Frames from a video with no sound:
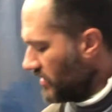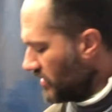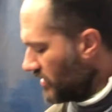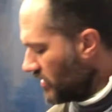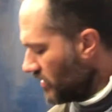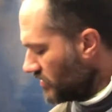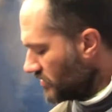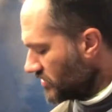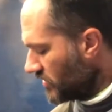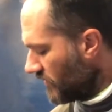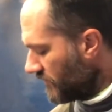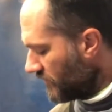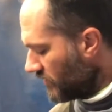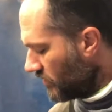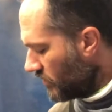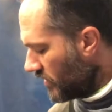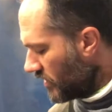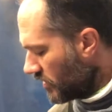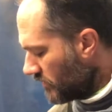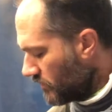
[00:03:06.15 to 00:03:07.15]
goes over the
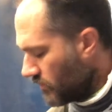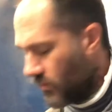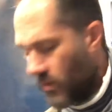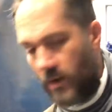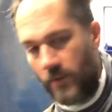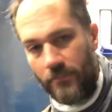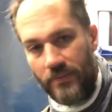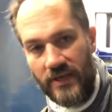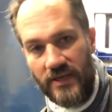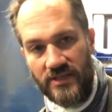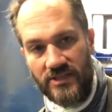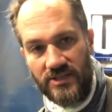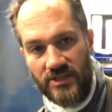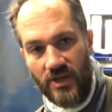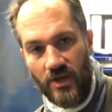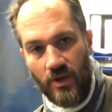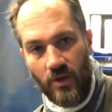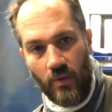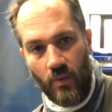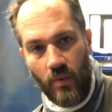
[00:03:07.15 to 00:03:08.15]
workpiece
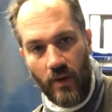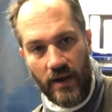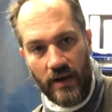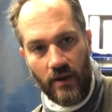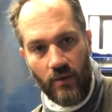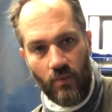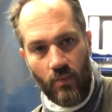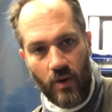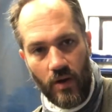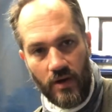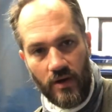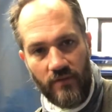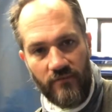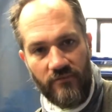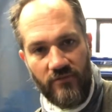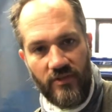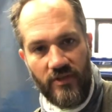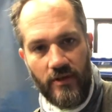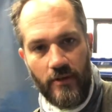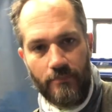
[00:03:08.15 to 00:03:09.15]
where one
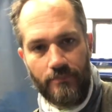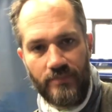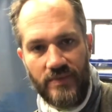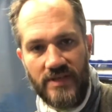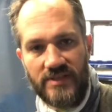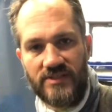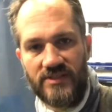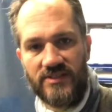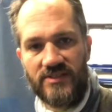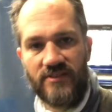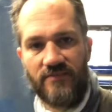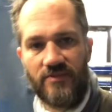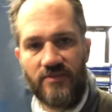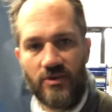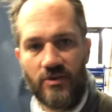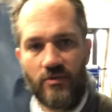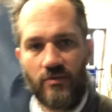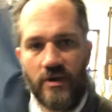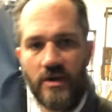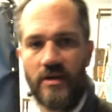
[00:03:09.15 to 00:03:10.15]
of the pieces of the
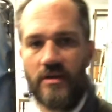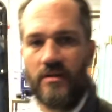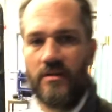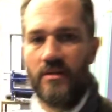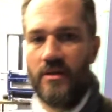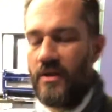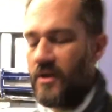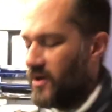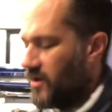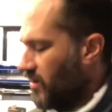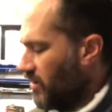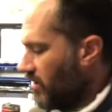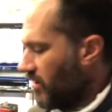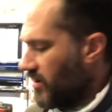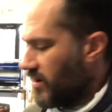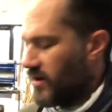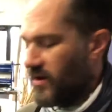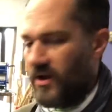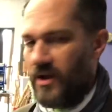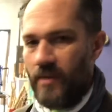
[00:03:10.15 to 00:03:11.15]
grill
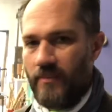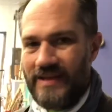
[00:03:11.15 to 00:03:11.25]
are,